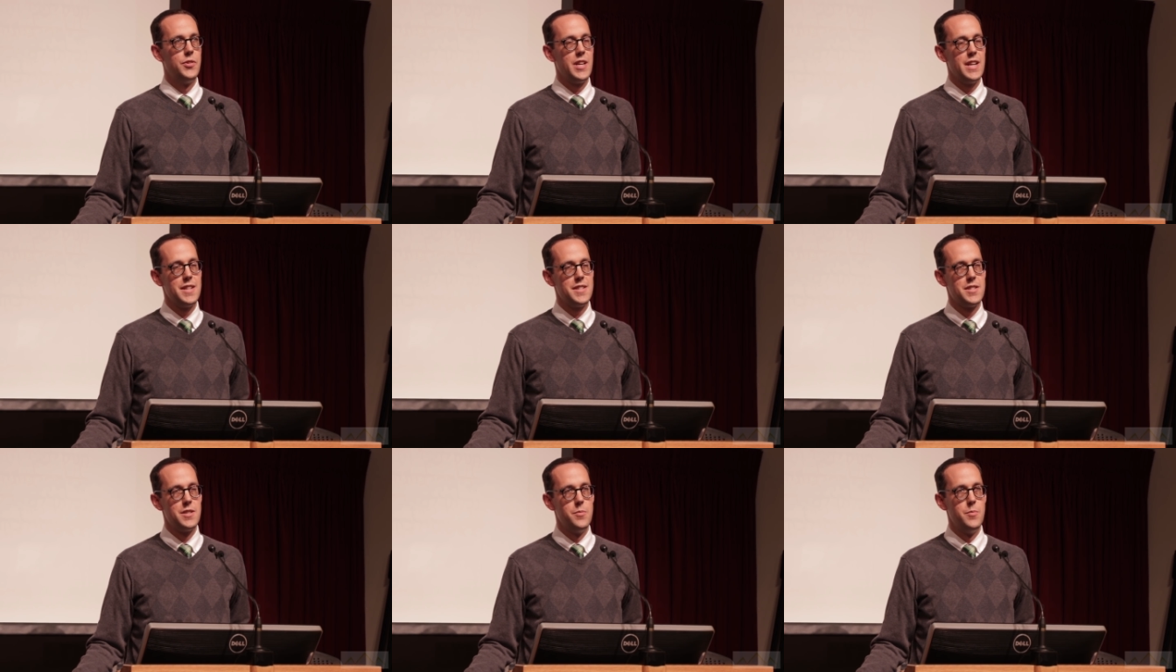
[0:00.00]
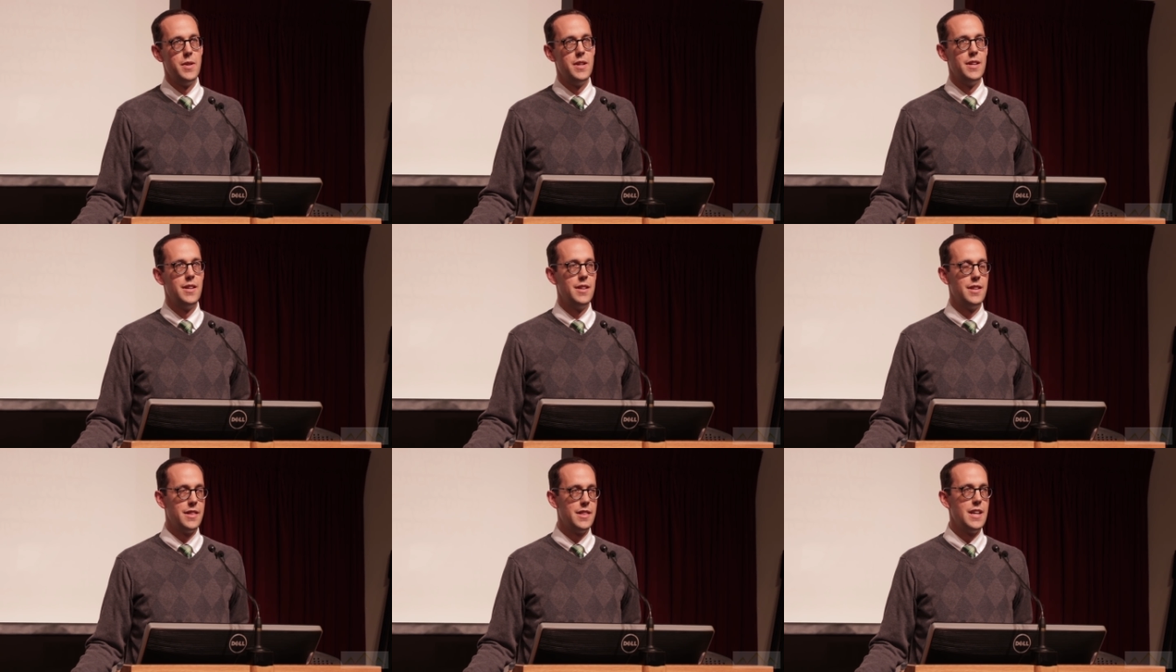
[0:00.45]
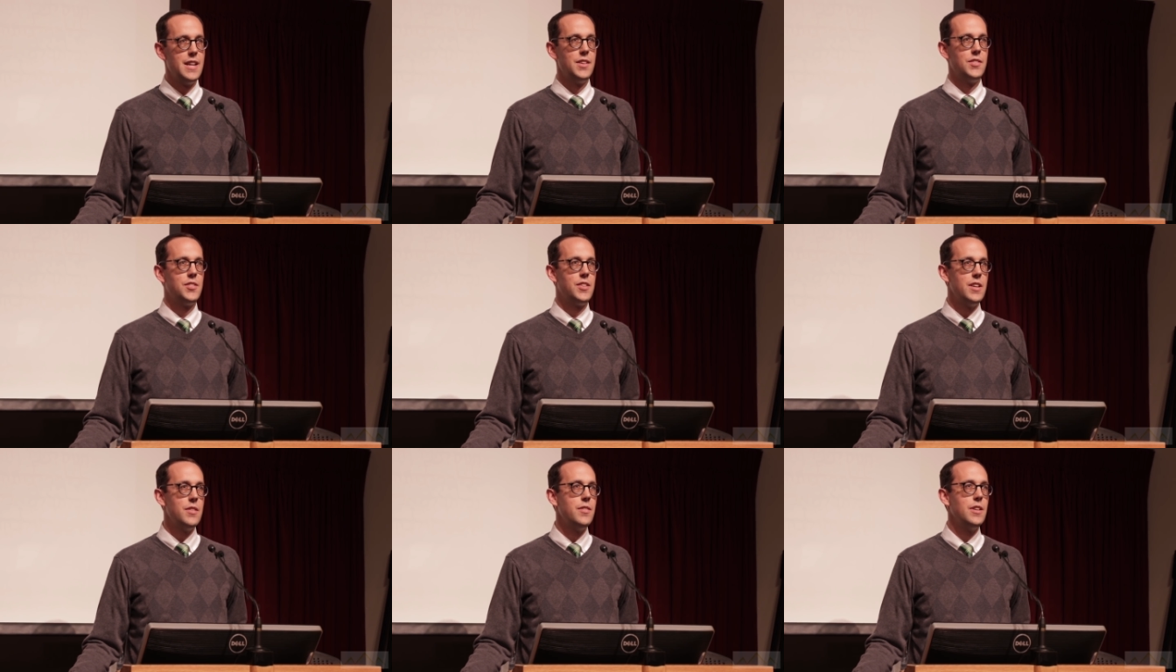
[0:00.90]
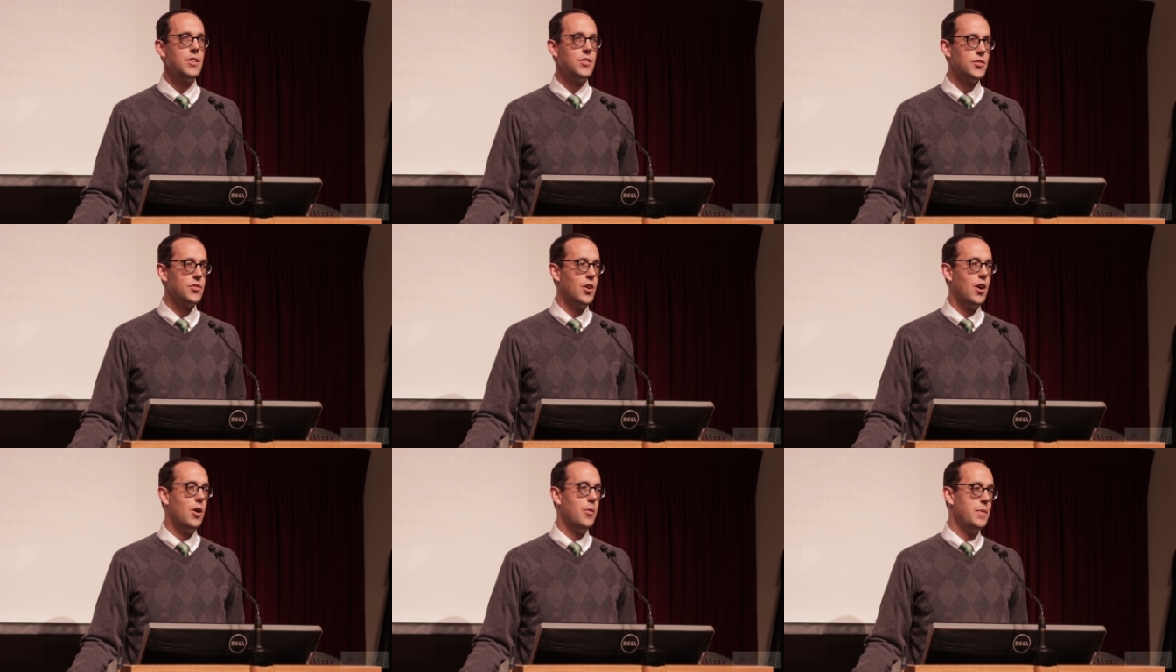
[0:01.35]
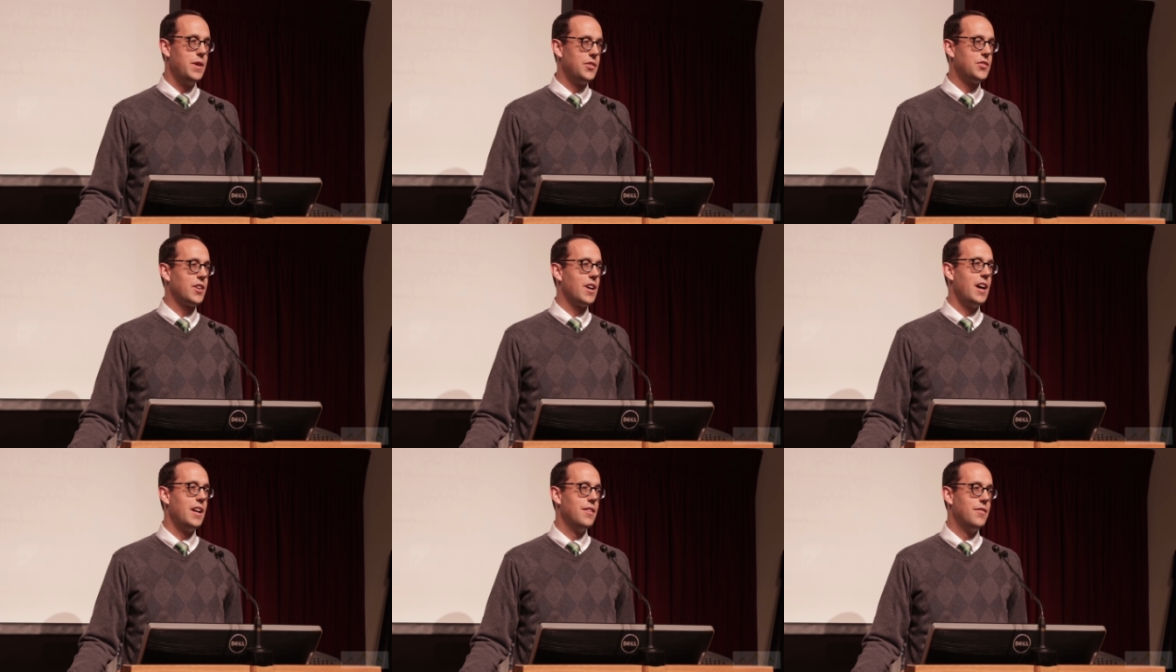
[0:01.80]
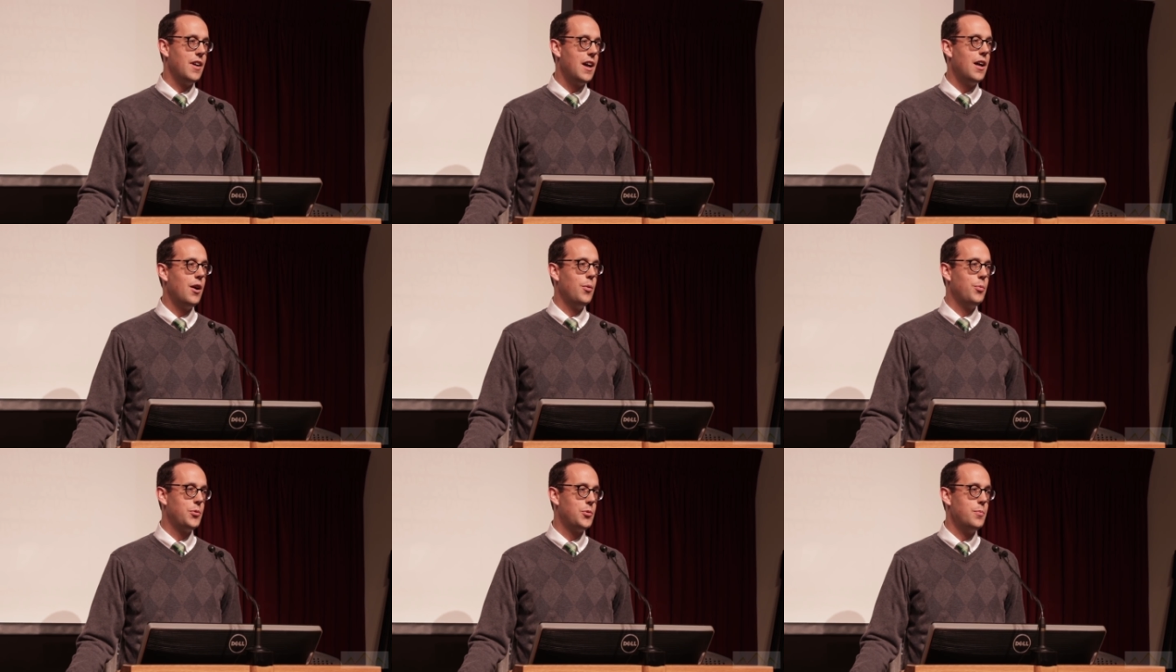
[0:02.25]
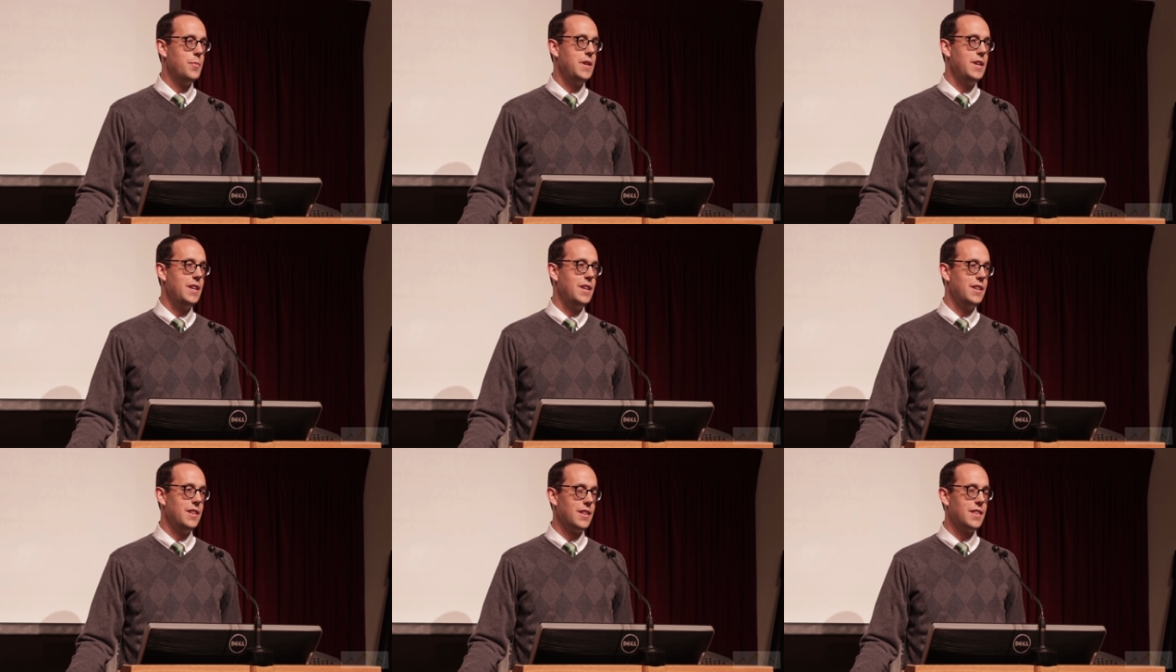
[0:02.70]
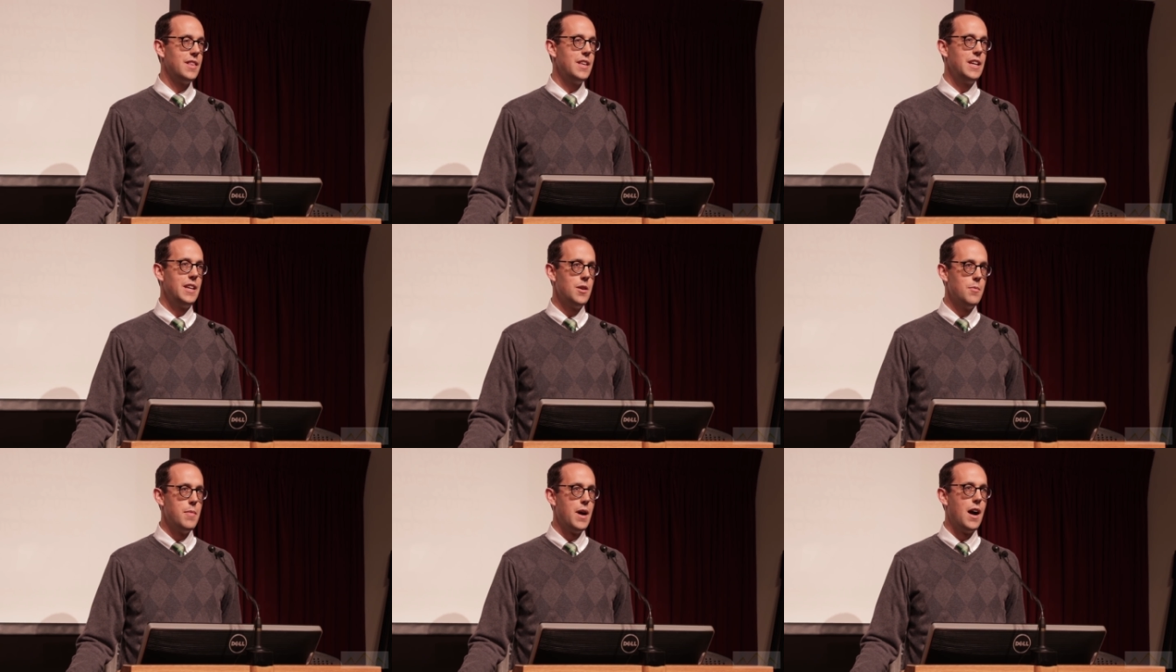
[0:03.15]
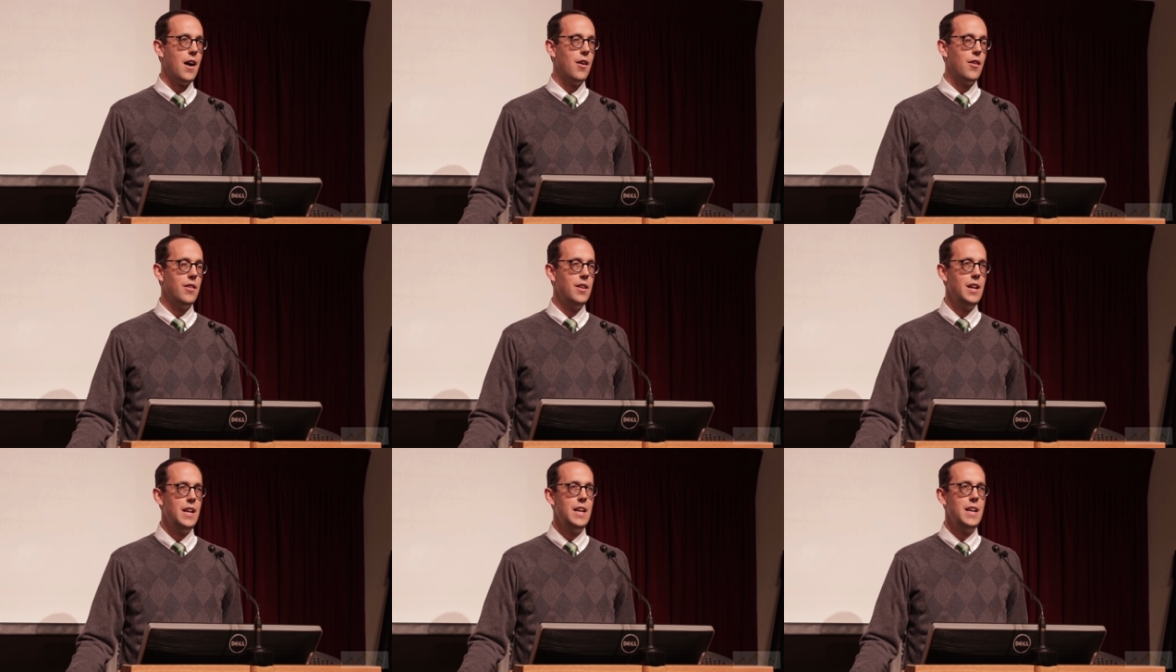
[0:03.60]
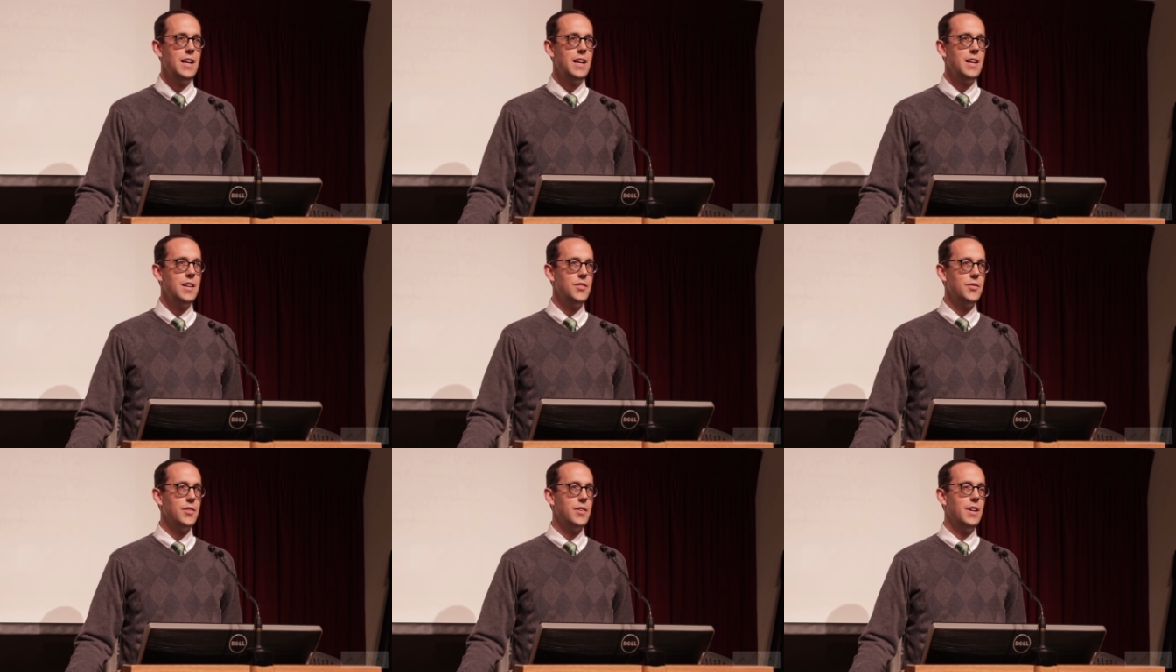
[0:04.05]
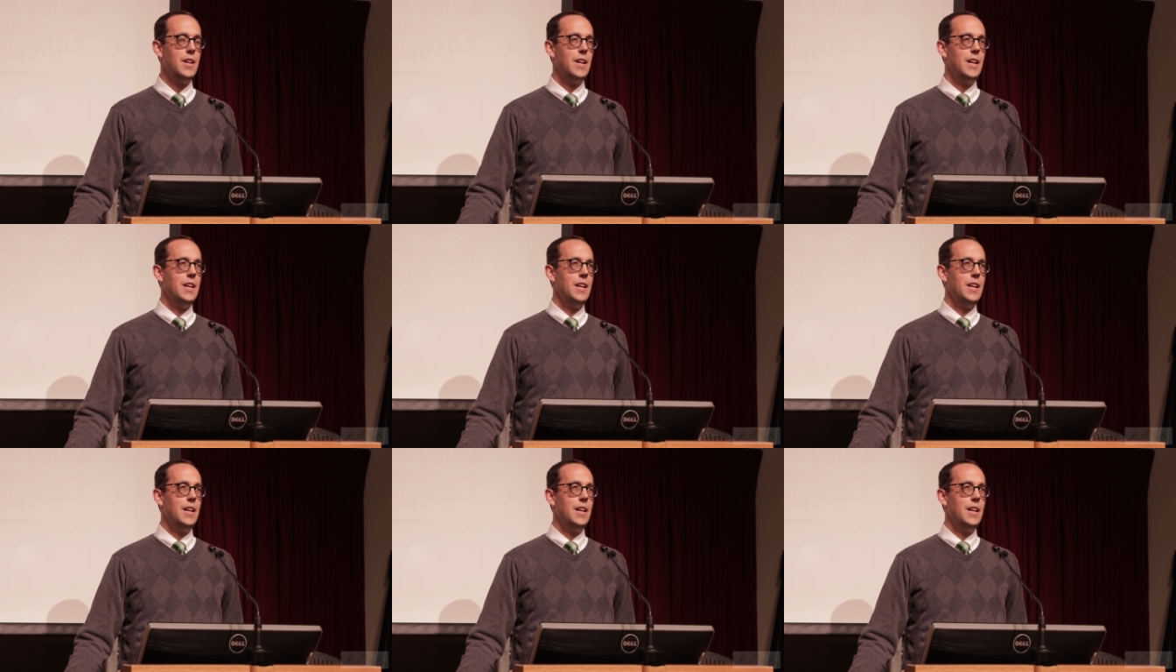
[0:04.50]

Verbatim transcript: Old Testament Thanksgiving Psalm has kind of helped me think about is